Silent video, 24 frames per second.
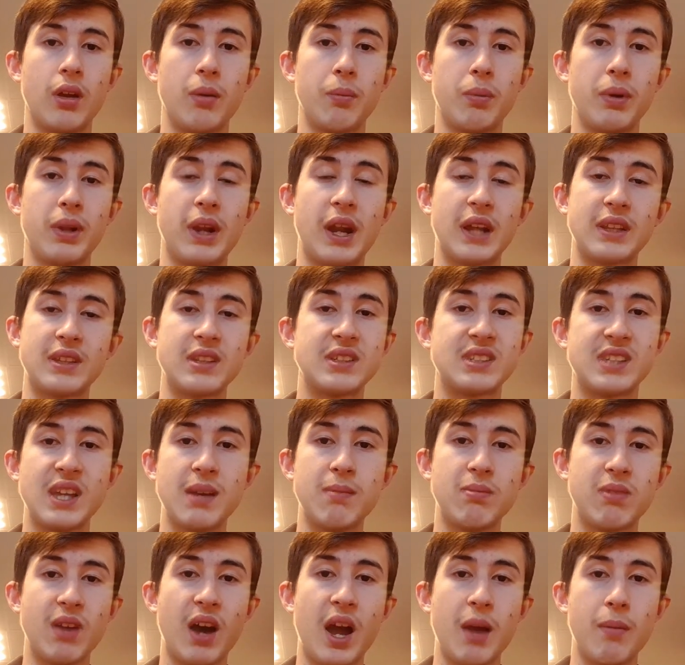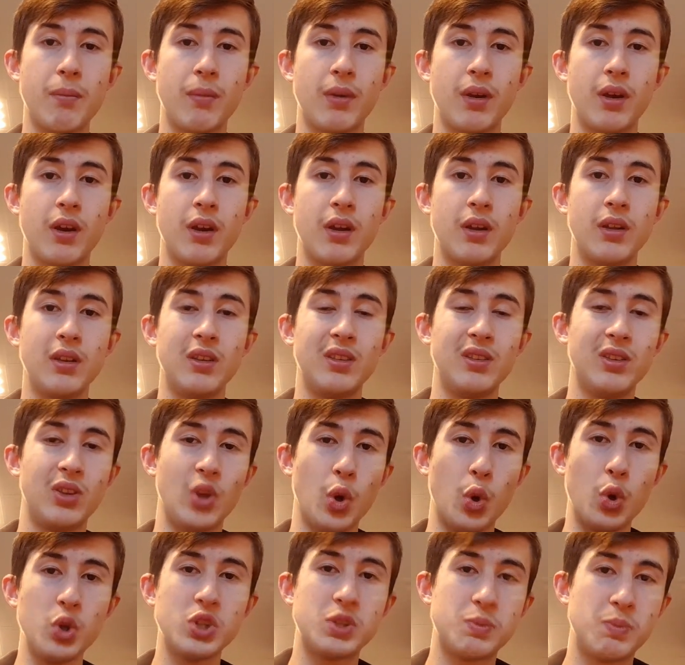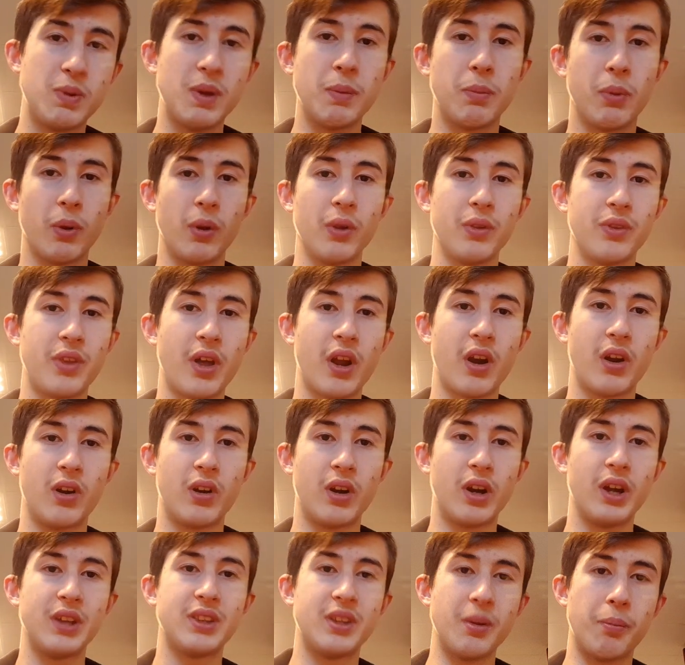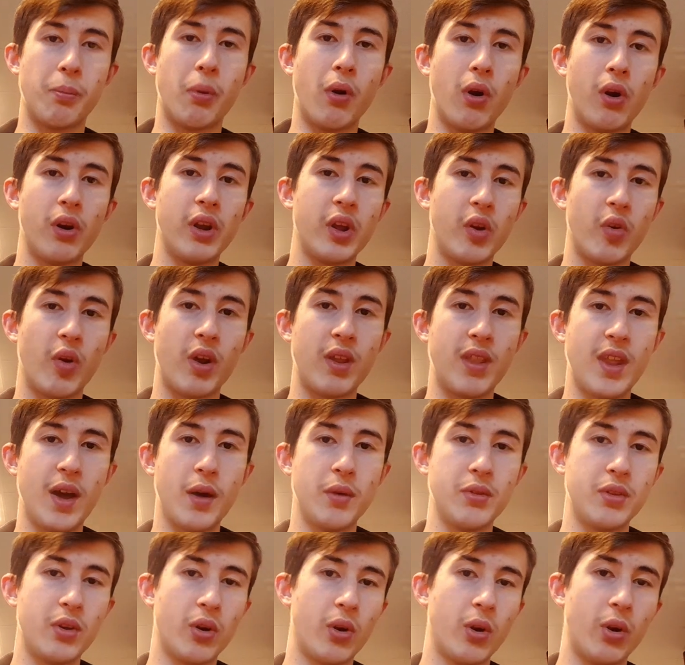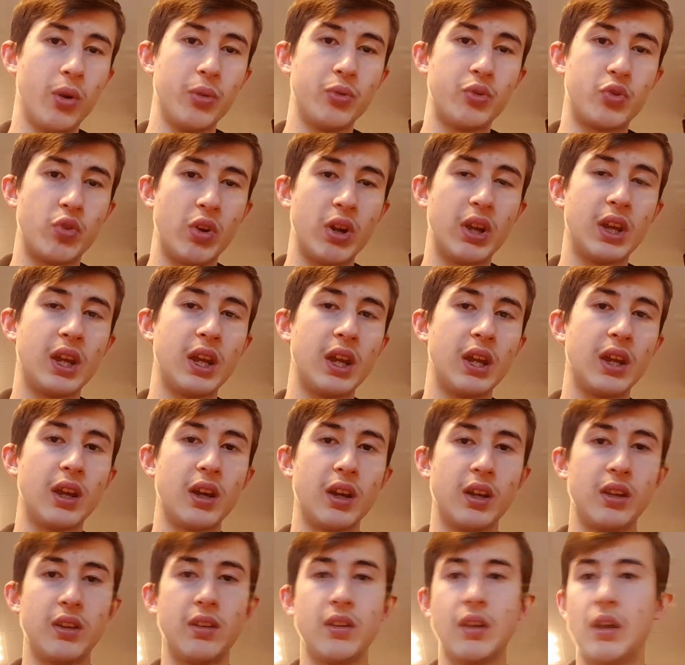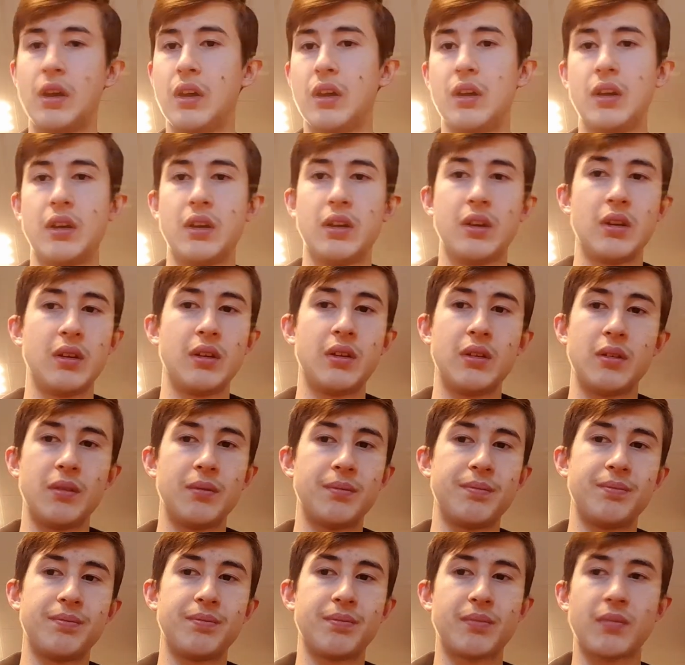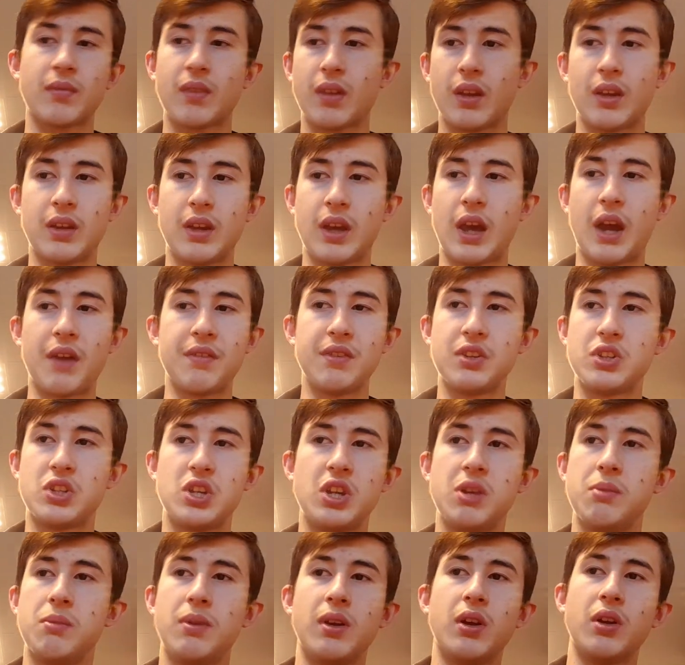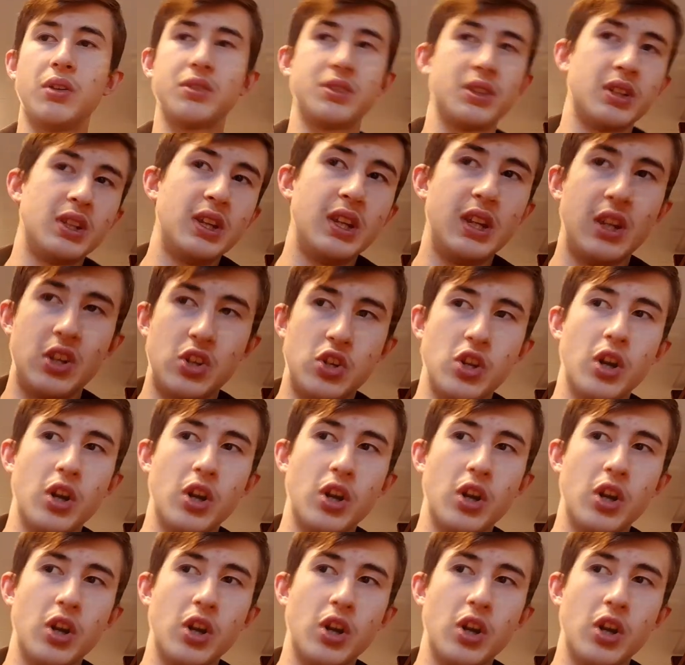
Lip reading: But at the same time, those people that are at the party right now, and they're all drinking and having cheat meals and eating